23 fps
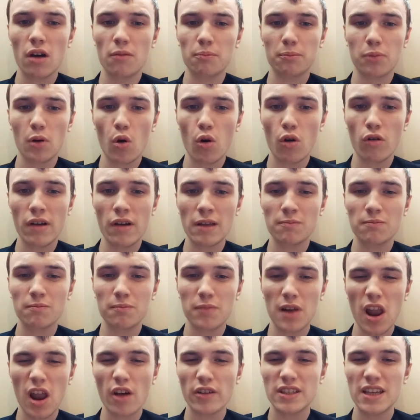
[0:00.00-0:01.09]
boring,
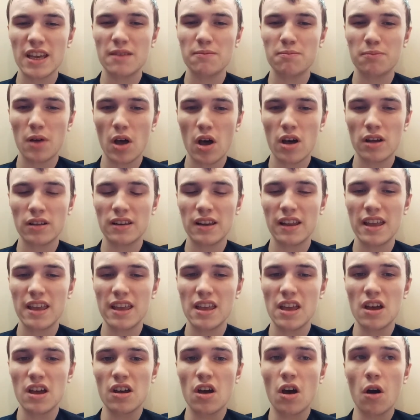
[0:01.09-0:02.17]
bloody
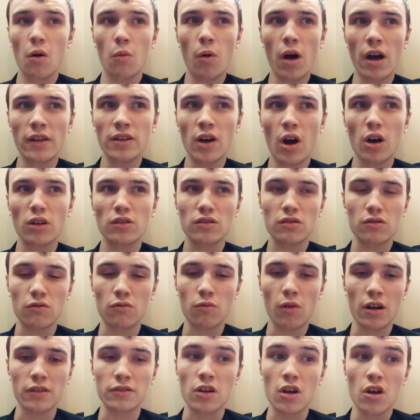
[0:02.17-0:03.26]
Burnley 1 Arsenal
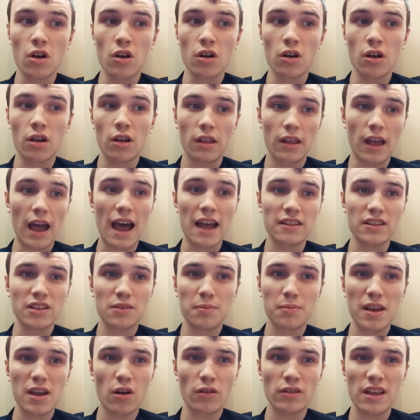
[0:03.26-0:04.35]
1. And to
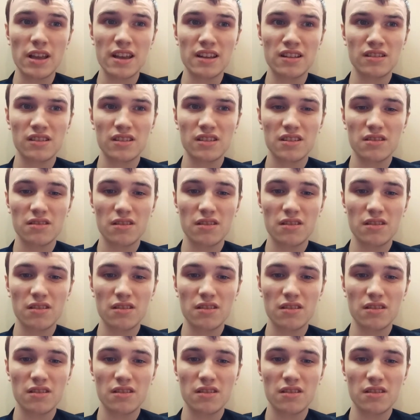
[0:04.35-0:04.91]
be honest,